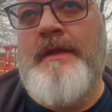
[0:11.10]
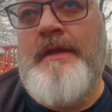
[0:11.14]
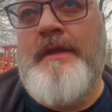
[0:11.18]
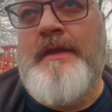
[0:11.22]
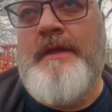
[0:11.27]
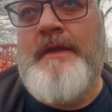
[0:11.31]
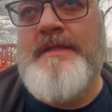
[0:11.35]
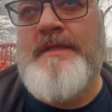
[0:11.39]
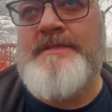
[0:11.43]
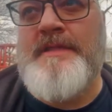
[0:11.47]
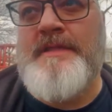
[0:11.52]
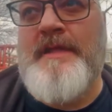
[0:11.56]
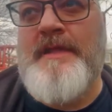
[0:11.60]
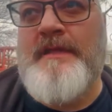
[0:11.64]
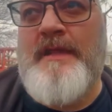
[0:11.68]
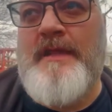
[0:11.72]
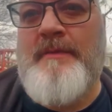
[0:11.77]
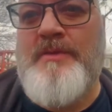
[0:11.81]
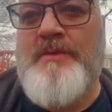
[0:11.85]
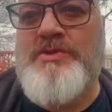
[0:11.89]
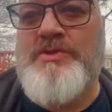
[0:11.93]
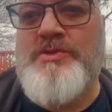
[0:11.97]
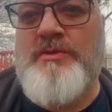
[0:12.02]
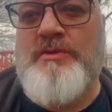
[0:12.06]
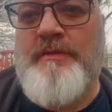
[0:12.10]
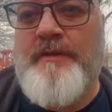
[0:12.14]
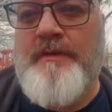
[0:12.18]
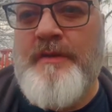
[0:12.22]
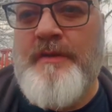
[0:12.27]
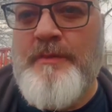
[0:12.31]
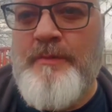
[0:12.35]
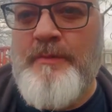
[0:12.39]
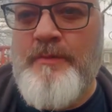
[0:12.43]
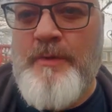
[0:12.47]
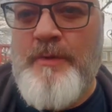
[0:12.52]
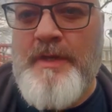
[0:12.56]
Listen, Adama
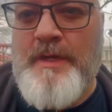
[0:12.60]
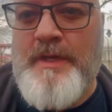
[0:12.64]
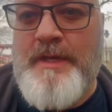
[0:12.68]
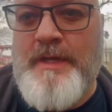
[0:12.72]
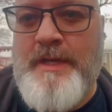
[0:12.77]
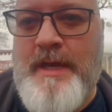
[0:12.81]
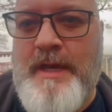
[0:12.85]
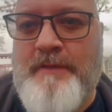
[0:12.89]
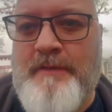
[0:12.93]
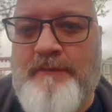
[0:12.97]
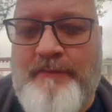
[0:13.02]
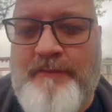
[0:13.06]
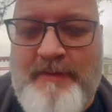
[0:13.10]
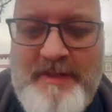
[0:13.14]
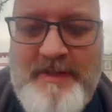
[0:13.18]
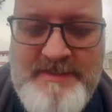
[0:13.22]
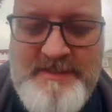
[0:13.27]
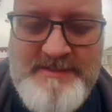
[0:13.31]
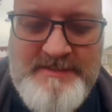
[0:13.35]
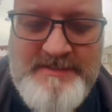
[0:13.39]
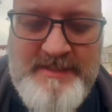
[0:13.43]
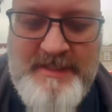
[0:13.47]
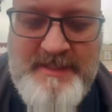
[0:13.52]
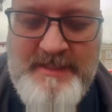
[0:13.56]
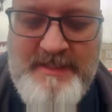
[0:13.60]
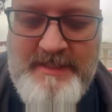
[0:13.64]
Traore, what can he add for us?